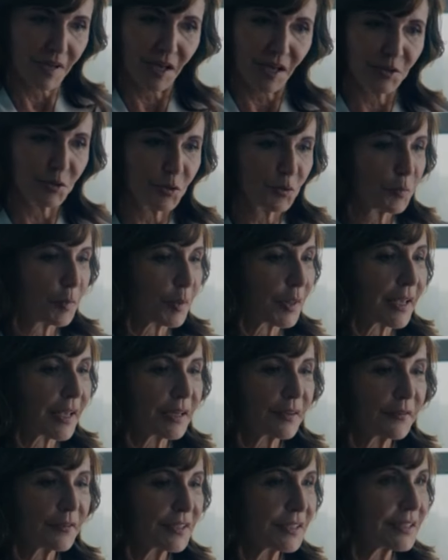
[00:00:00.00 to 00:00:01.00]
a new
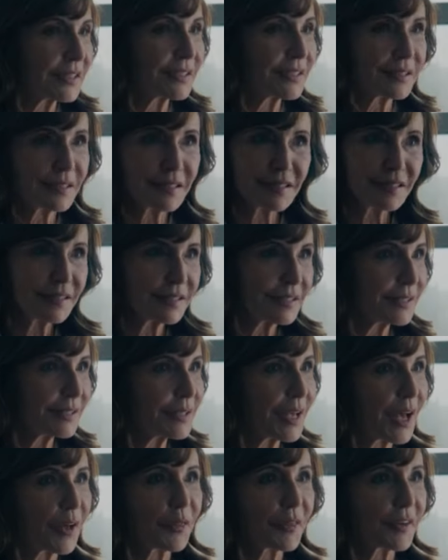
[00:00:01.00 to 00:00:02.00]
plane of existence
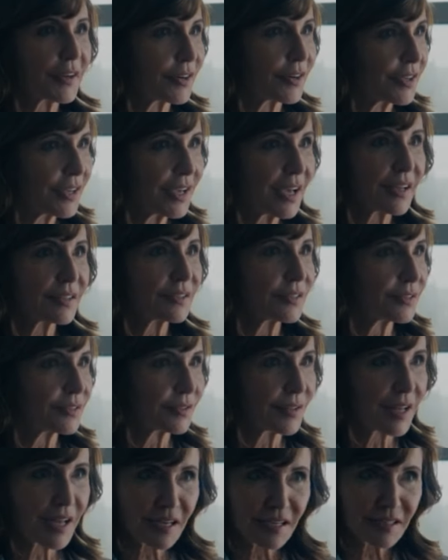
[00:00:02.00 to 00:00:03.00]
is out there.
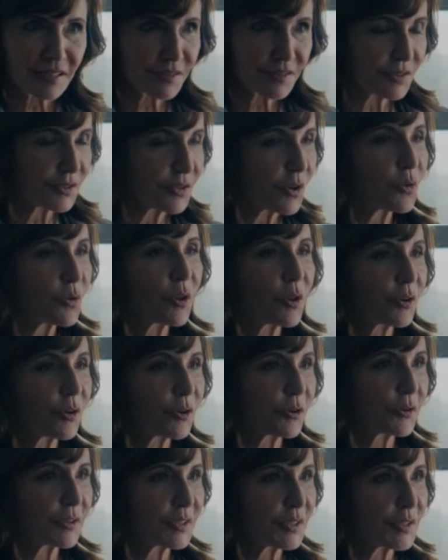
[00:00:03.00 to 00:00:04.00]
Yes, that is no
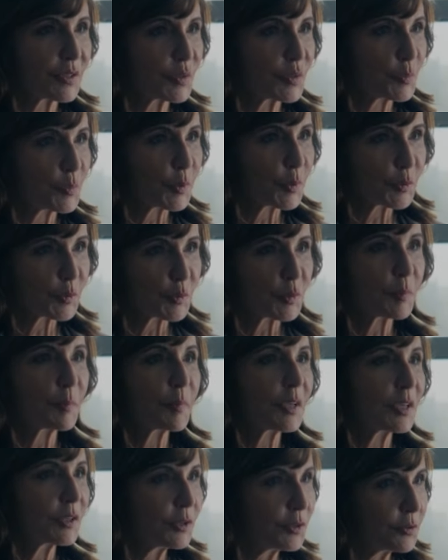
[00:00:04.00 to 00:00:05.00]
longer in dispute,
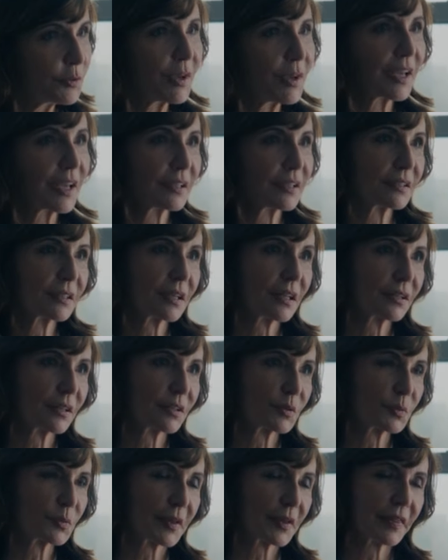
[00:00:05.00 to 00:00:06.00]
but you can't tell
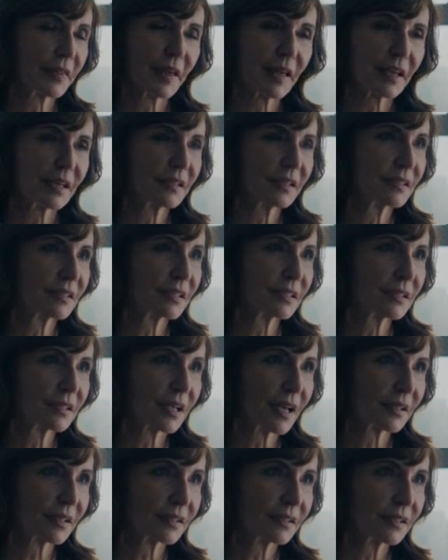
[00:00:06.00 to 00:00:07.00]
us what that is
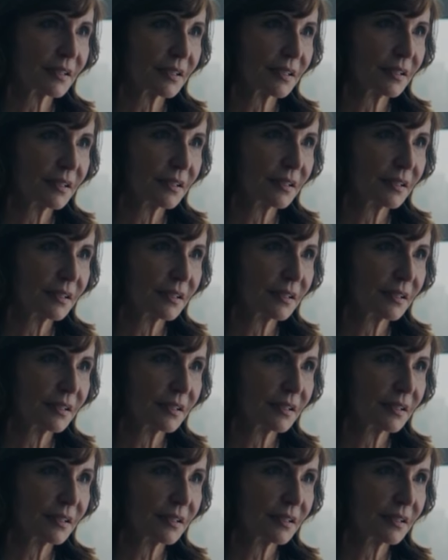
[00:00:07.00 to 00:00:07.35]
exactly.